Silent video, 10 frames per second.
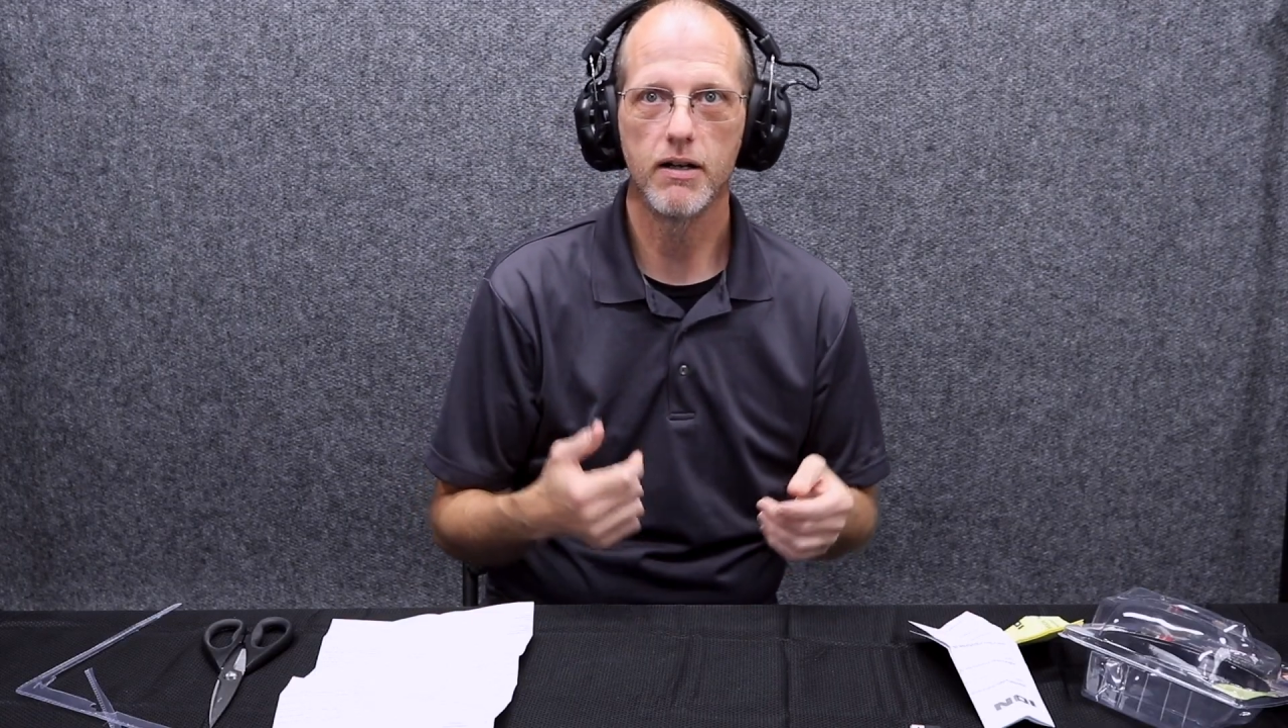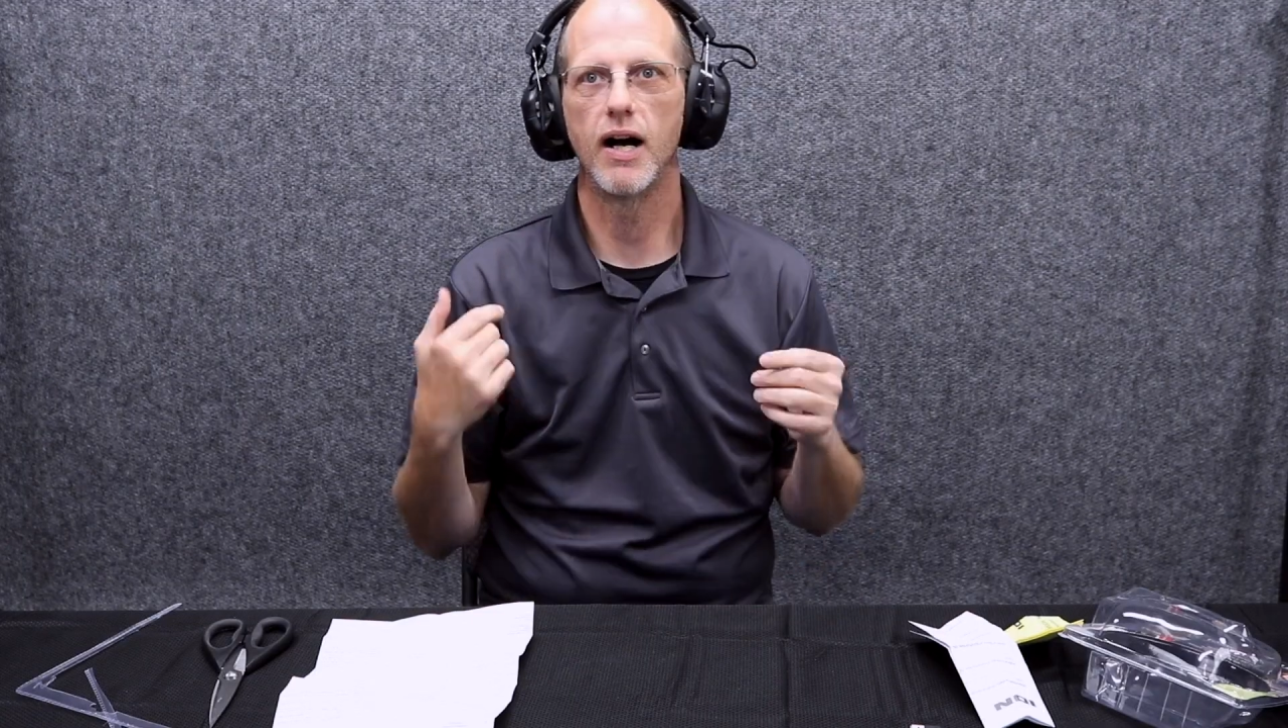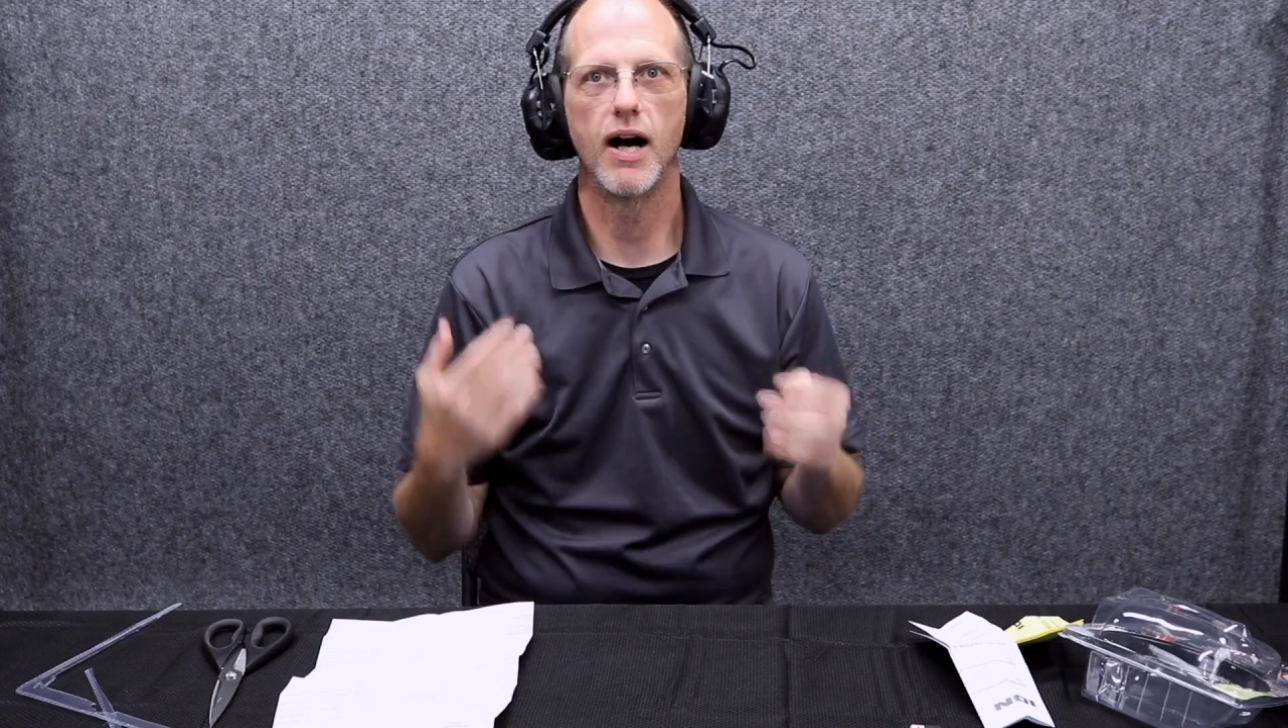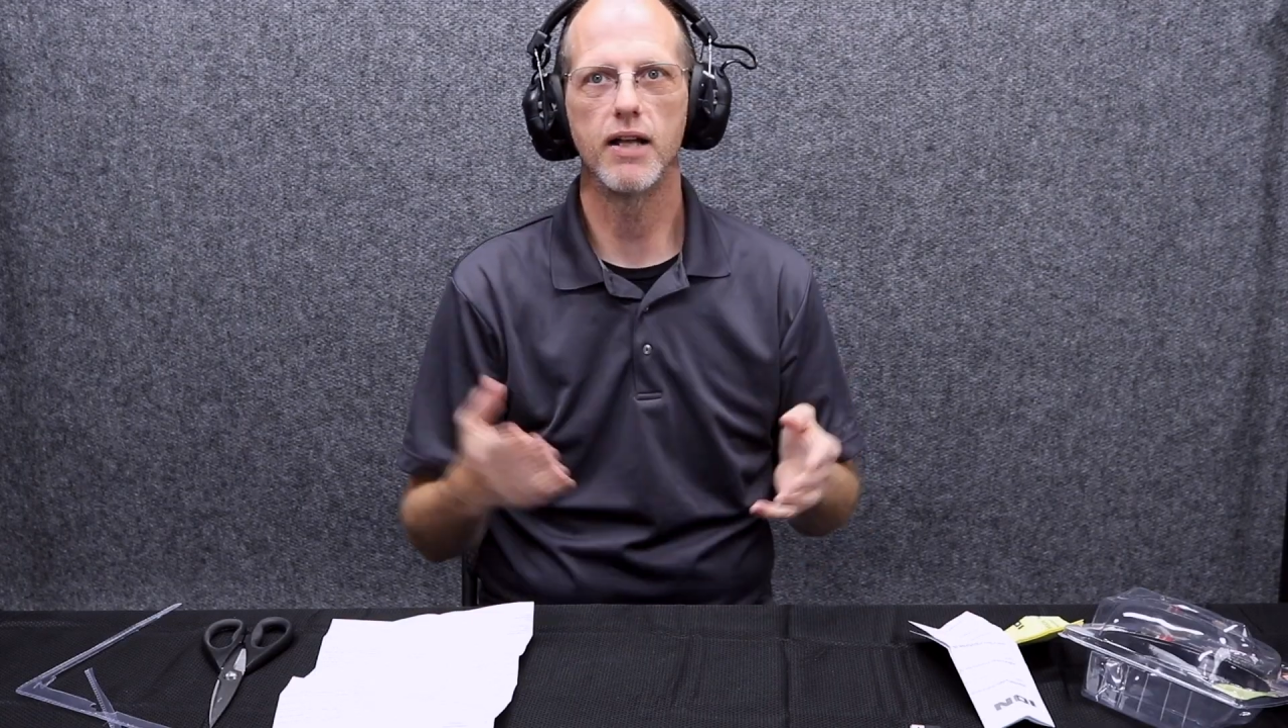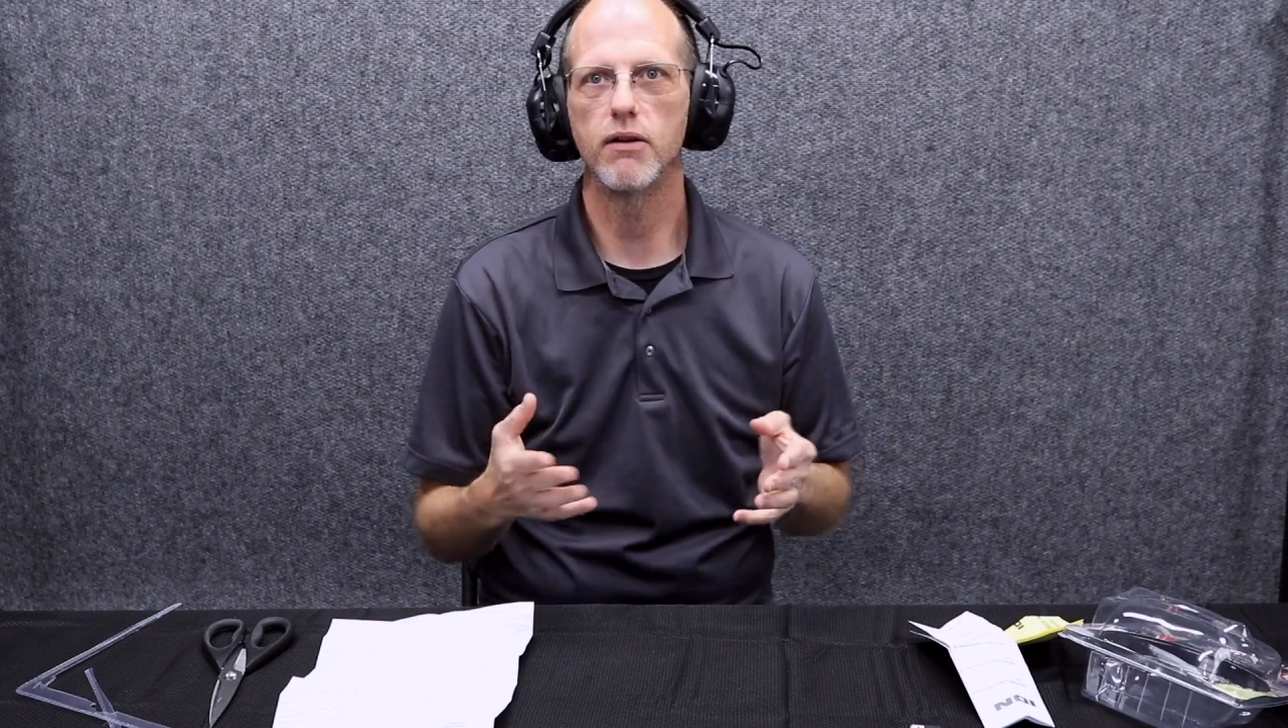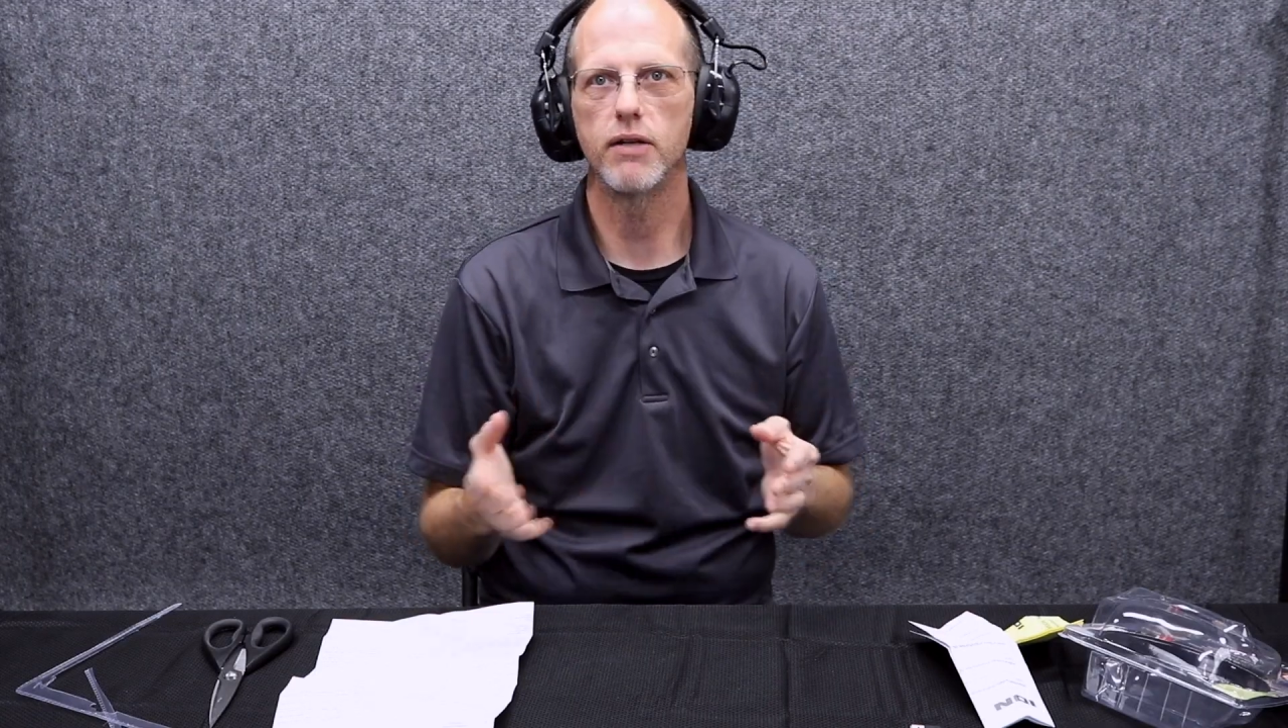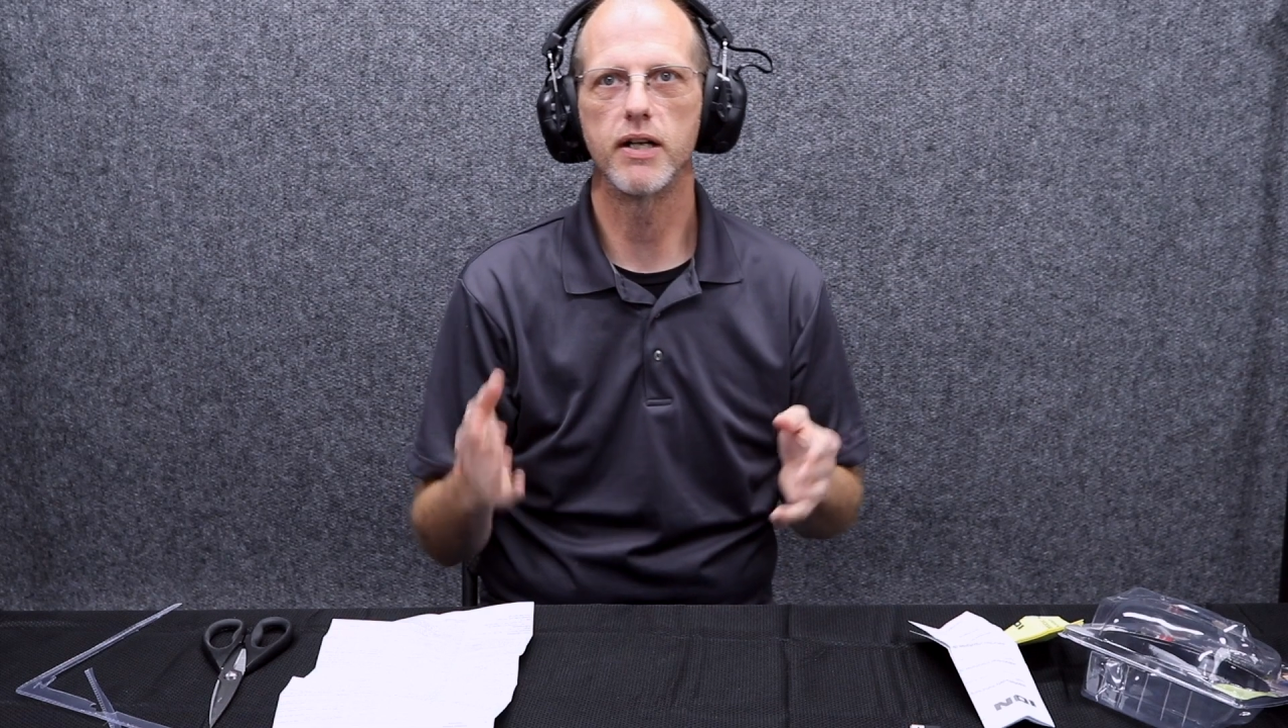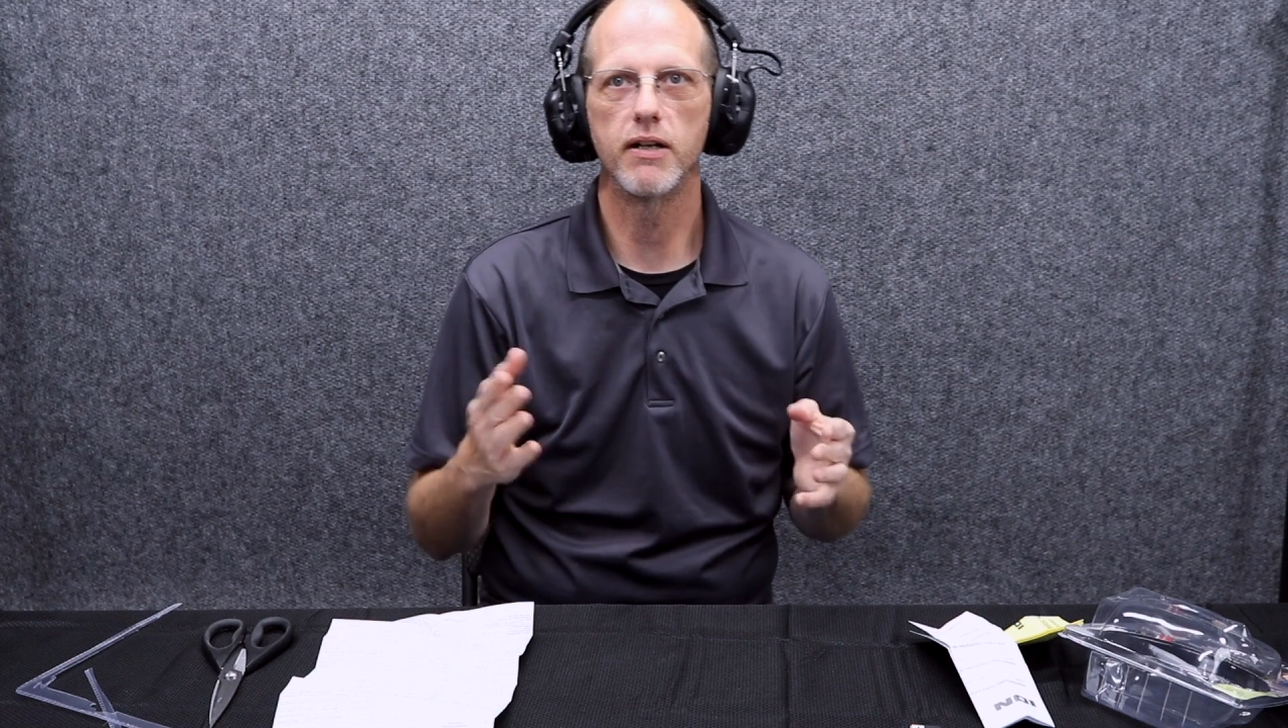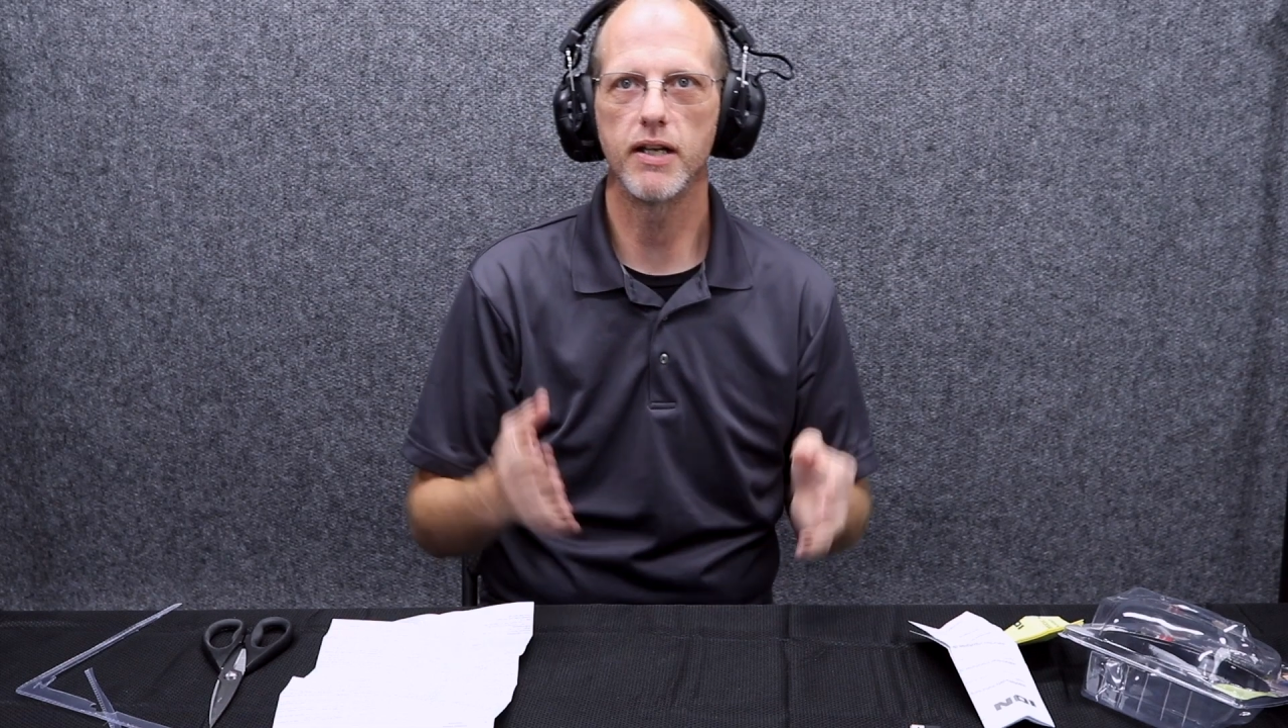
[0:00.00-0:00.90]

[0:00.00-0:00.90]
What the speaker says: I don't hear